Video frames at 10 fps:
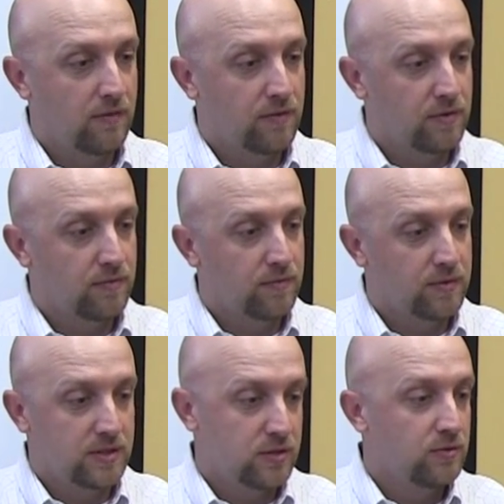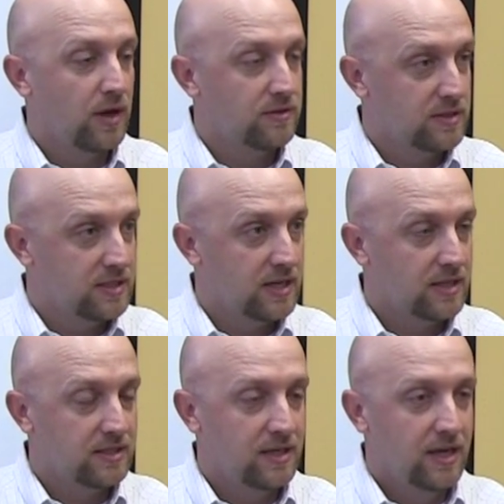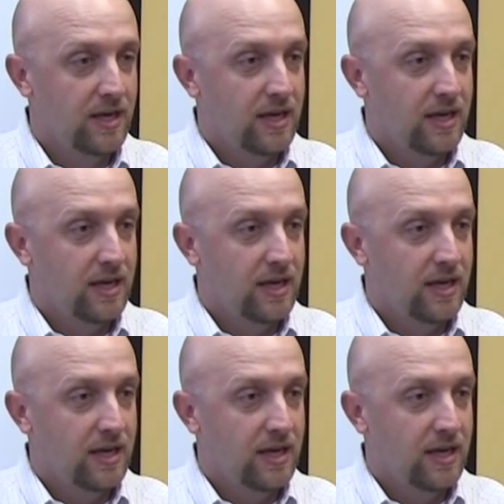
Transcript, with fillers: now for, for since 2006